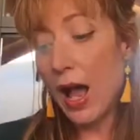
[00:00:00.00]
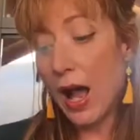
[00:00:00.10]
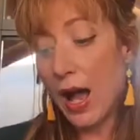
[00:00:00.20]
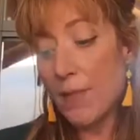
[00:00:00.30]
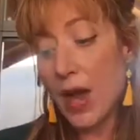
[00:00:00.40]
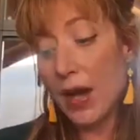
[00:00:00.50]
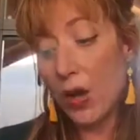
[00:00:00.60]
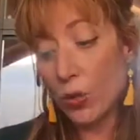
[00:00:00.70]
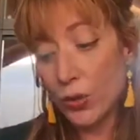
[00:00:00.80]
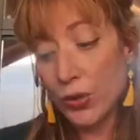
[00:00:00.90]
And I
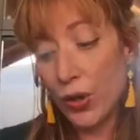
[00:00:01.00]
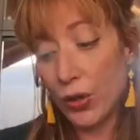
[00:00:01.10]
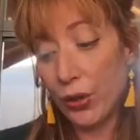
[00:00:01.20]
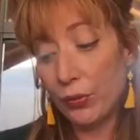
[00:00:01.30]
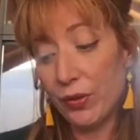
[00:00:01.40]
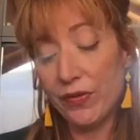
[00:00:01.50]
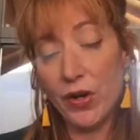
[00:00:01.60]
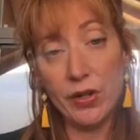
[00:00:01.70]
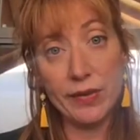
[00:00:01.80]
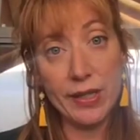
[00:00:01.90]
also
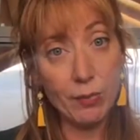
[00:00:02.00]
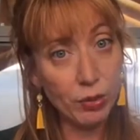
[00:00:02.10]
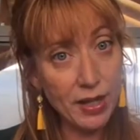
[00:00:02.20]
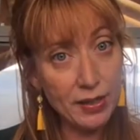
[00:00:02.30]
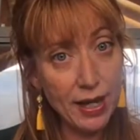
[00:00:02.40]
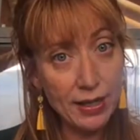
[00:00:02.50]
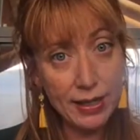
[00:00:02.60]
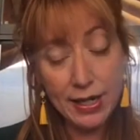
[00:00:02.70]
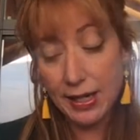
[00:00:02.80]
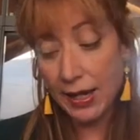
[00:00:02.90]
referred her for some blood
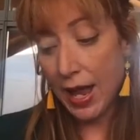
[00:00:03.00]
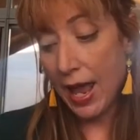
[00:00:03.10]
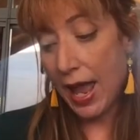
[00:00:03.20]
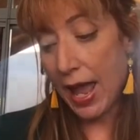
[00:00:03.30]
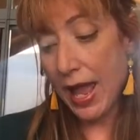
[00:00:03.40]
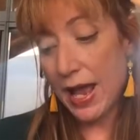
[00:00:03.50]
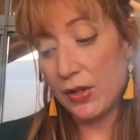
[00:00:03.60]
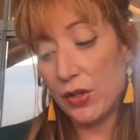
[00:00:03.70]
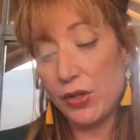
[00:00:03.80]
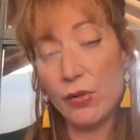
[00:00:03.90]
testing
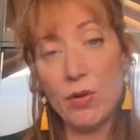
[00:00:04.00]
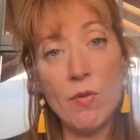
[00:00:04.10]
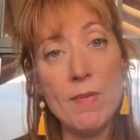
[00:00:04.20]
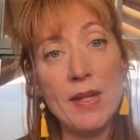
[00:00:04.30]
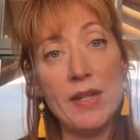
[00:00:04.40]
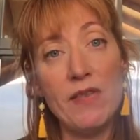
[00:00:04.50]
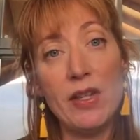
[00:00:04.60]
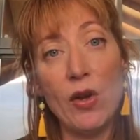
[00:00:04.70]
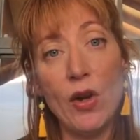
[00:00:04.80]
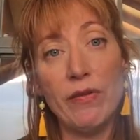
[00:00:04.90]
and to a women's
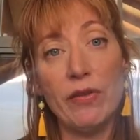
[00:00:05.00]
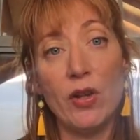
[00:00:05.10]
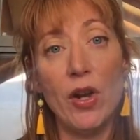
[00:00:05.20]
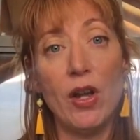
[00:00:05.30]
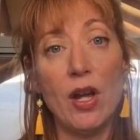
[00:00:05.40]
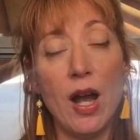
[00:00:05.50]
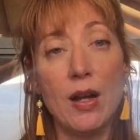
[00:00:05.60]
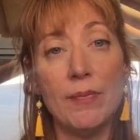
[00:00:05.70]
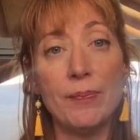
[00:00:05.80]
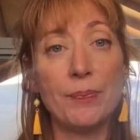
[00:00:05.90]
physio for her
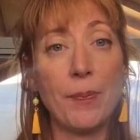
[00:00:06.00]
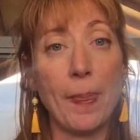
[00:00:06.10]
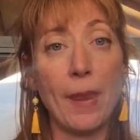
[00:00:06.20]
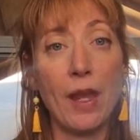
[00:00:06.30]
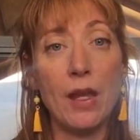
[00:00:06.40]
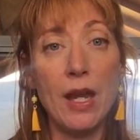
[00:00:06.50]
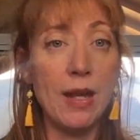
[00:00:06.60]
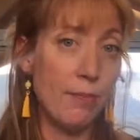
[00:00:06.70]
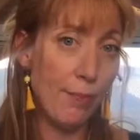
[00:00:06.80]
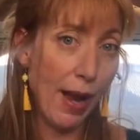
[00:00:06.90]

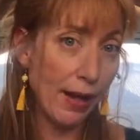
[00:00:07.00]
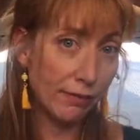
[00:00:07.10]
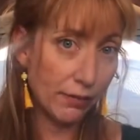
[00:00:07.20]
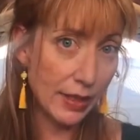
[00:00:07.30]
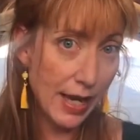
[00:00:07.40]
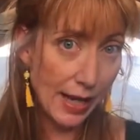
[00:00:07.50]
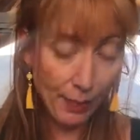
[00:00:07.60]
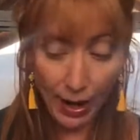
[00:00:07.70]
hip, back, neck